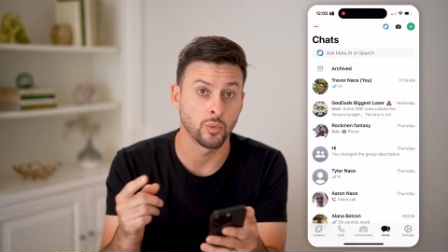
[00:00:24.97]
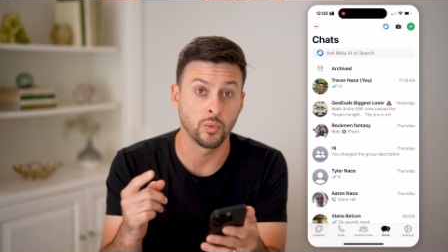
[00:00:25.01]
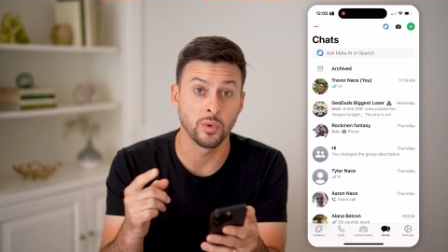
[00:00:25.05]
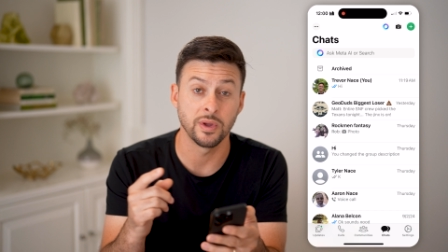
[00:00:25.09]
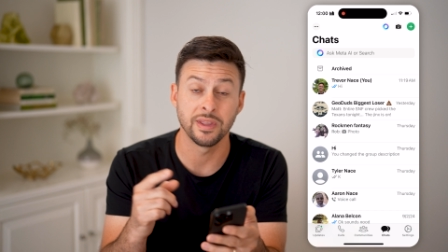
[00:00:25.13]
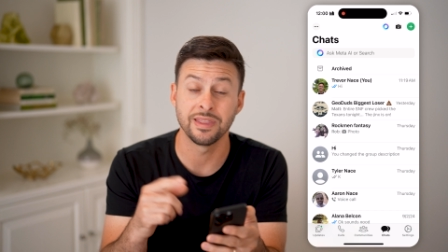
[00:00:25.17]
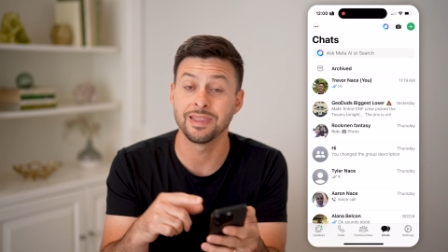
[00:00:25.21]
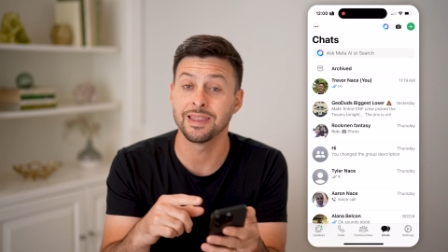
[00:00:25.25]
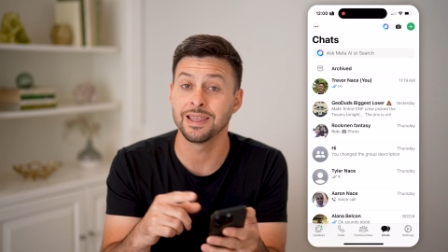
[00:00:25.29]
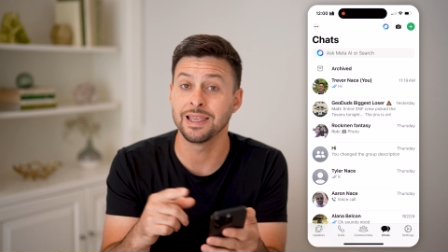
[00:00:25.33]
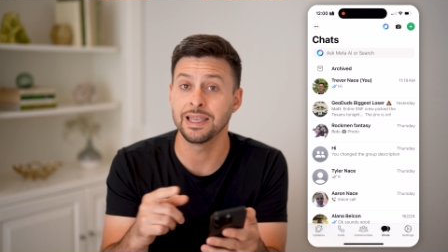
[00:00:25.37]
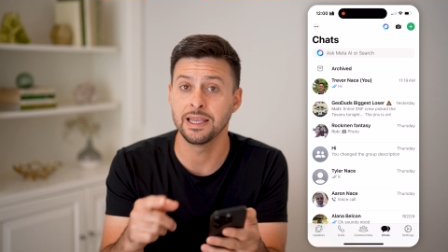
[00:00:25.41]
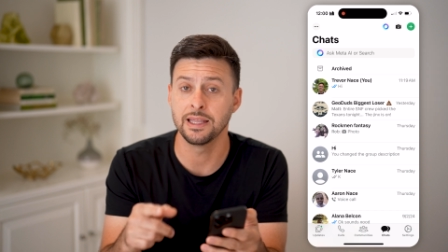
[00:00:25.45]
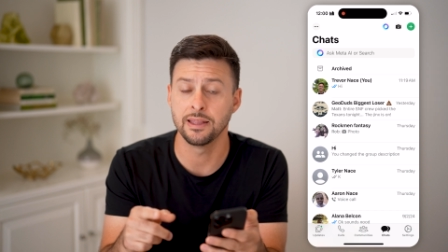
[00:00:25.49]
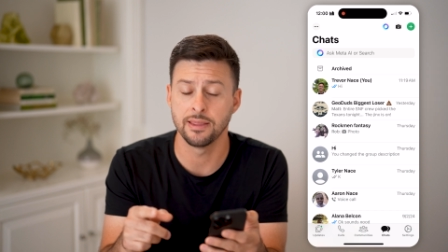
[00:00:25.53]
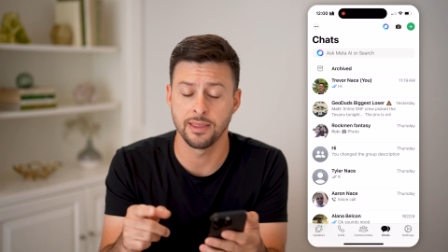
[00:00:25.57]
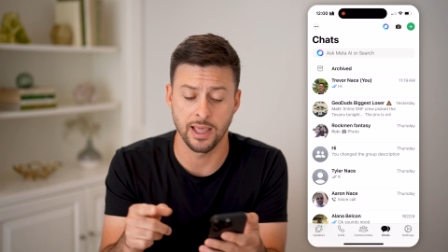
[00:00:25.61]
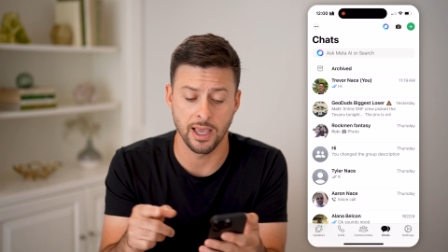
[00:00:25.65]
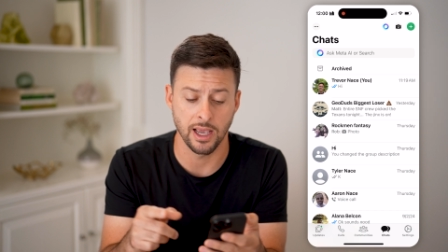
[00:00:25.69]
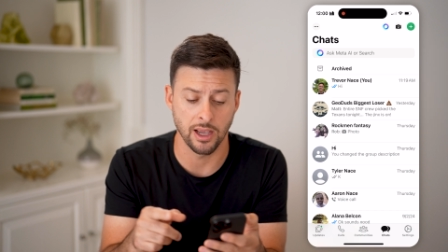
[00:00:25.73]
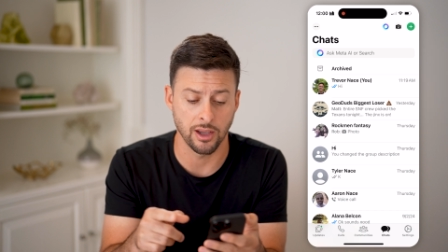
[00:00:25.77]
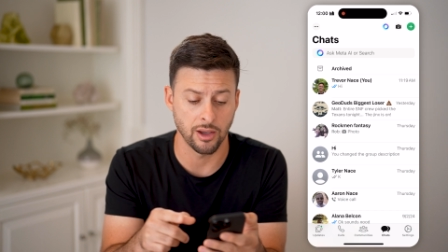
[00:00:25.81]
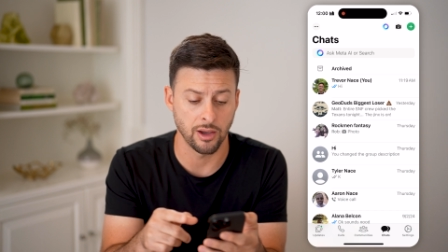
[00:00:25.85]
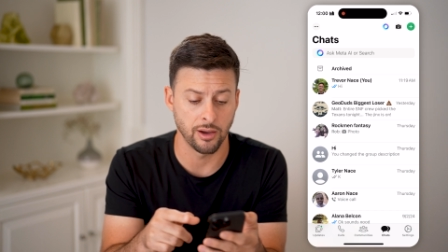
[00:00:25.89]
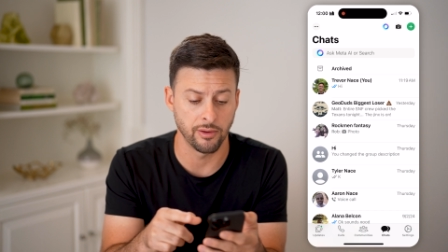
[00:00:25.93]
within
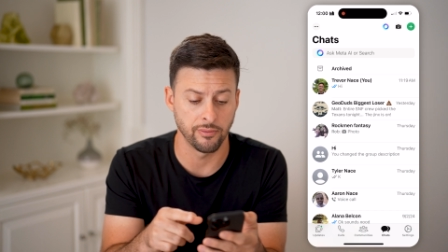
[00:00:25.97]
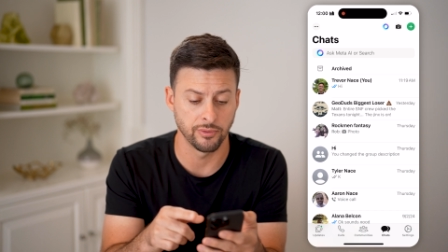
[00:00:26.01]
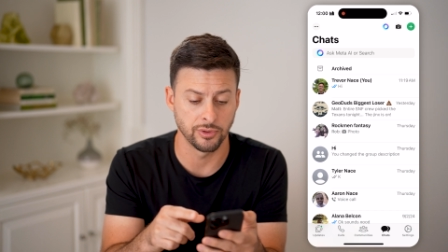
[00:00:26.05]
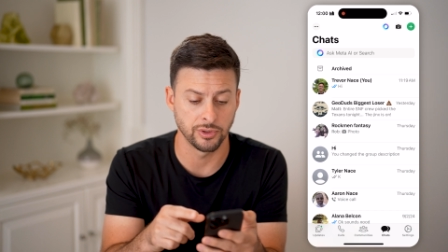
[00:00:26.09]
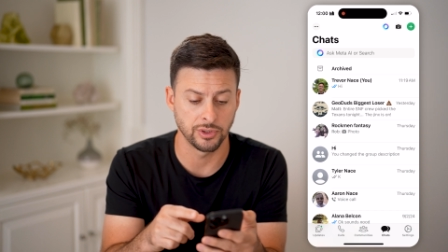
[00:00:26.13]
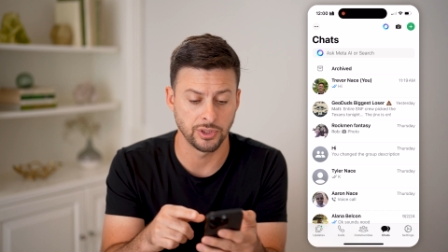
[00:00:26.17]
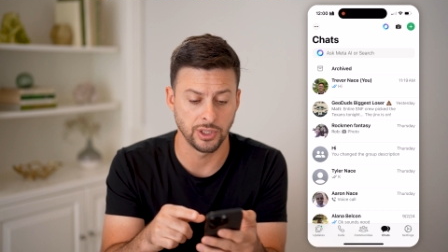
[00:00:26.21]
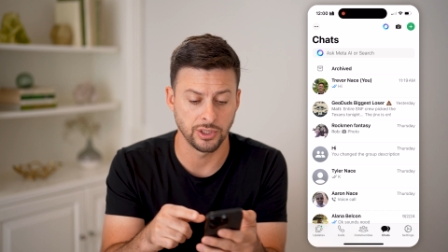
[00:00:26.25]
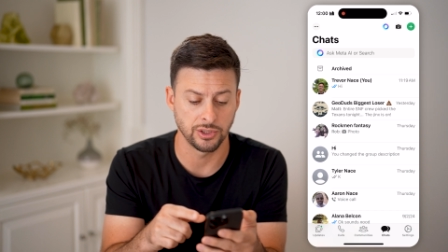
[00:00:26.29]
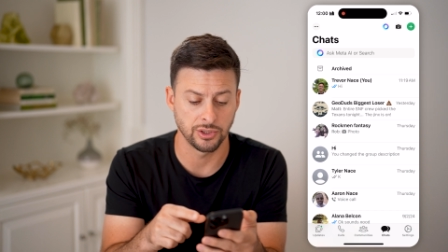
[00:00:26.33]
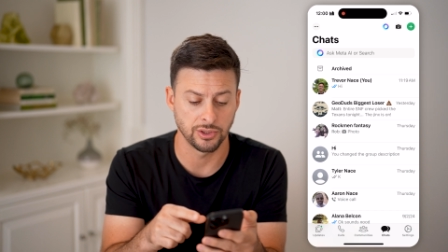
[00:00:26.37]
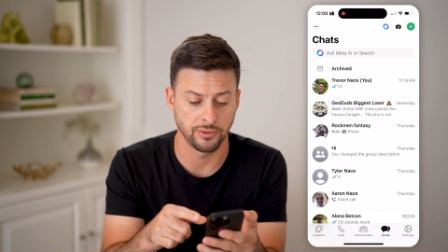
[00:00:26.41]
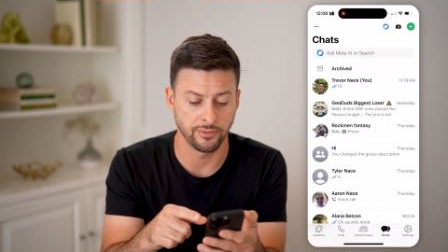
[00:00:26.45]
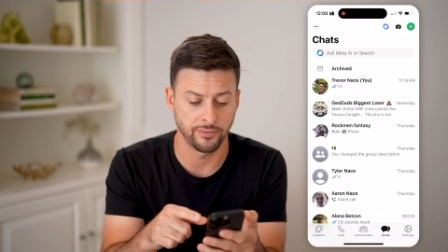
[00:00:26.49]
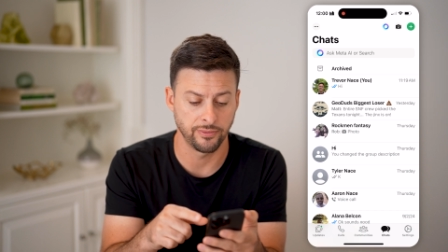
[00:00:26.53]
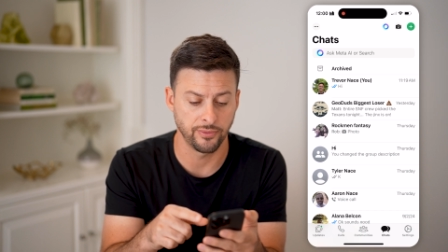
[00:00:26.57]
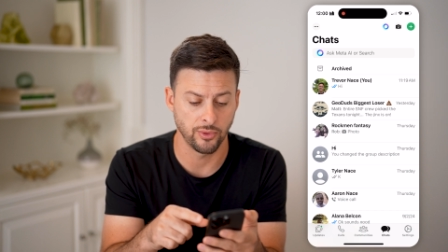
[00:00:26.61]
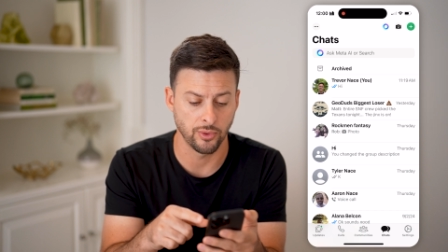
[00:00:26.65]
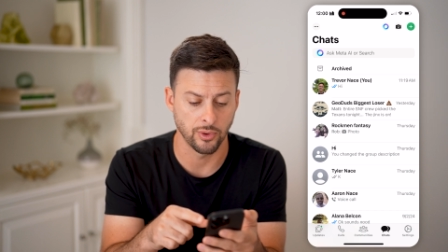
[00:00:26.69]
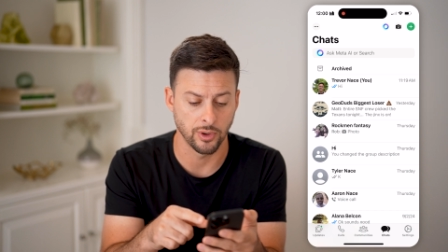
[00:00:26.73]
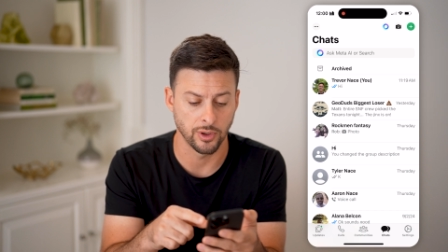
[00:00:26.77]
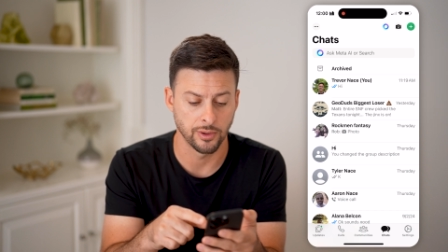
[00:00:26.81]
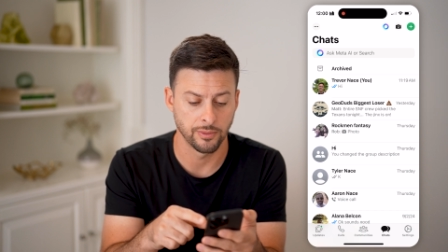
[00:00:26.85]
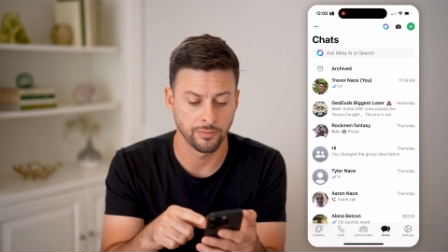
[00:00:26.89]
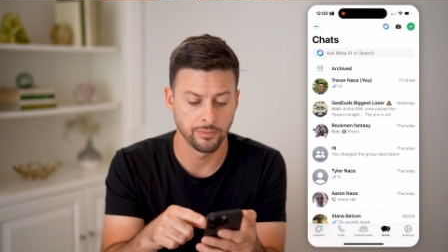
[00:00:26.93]
that conversation
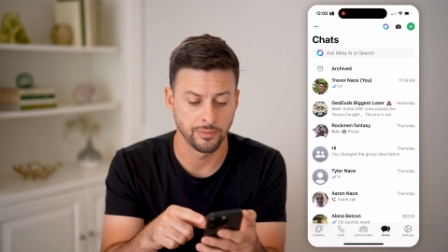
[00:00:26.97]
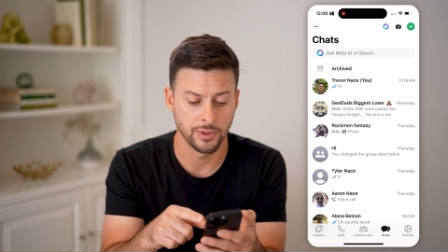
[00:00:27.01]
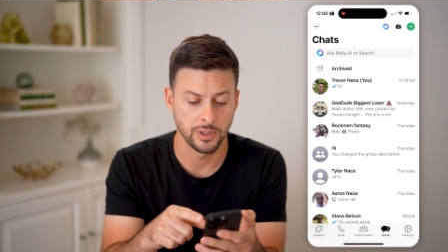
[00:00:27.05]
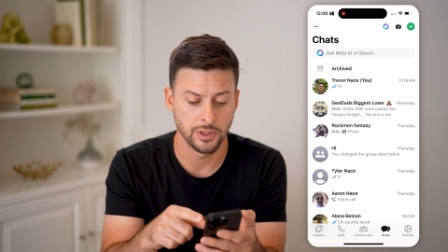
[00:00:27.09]
for.